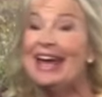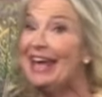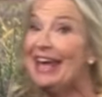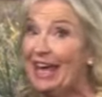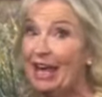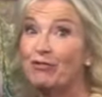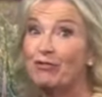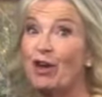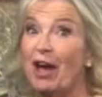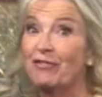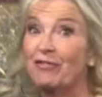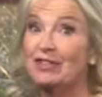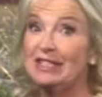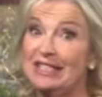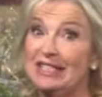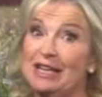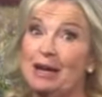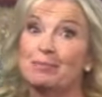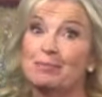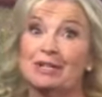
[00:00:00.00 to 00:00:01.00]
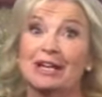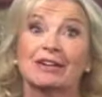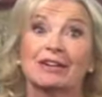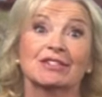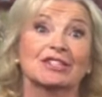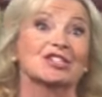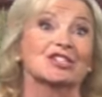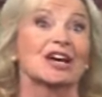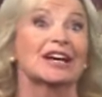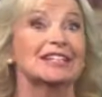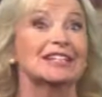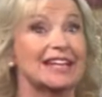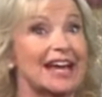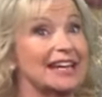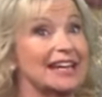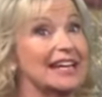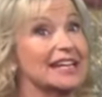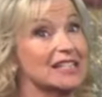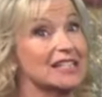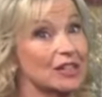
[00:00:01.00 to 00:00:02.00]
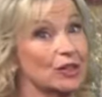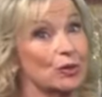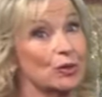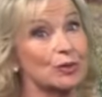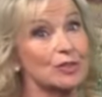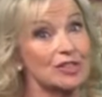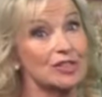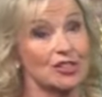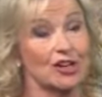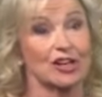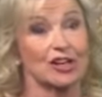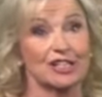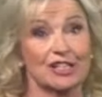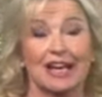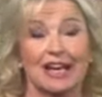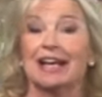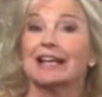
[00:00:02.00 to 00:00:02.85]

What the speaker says: If you haven't stepped outside yet, it's a cold start.